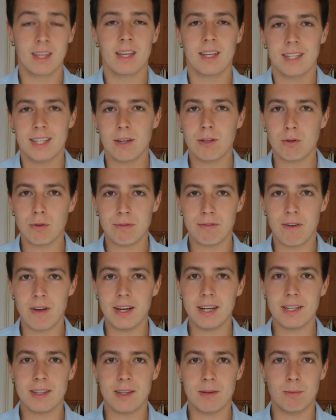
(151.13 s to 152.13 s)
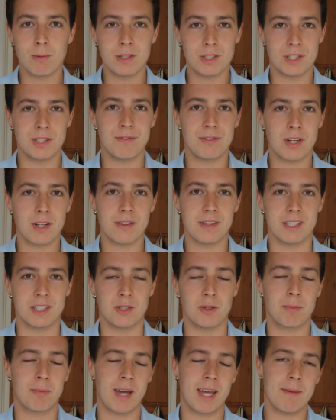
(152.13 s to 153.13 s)
Now you'll find that once you've done this,
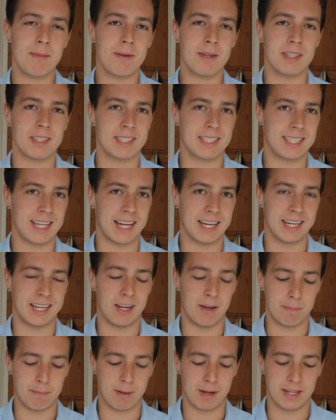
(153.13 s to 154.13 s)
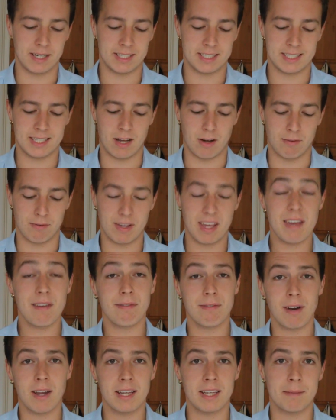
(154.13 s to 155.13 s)
your paper is standing up by itself.
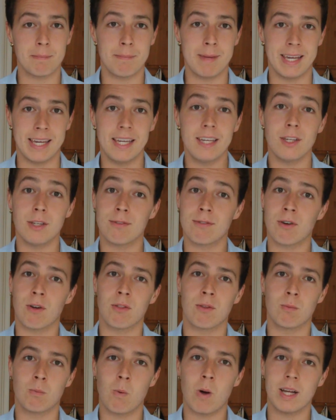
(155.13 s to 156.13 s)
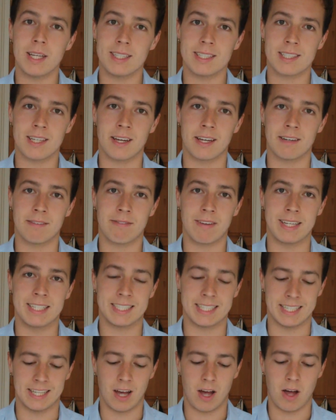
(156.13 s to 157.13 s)
If, like me, you've got the white side
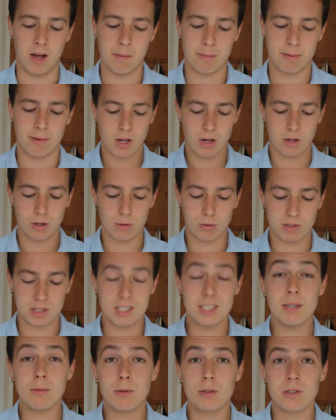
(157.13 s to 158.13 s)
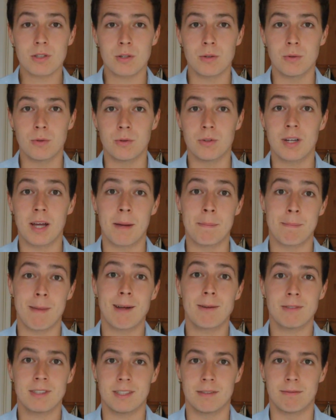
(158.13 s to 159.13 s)
facing up, you'll see what's called a
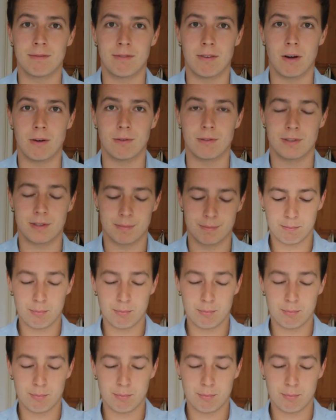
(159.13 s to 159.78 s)
mountain fold.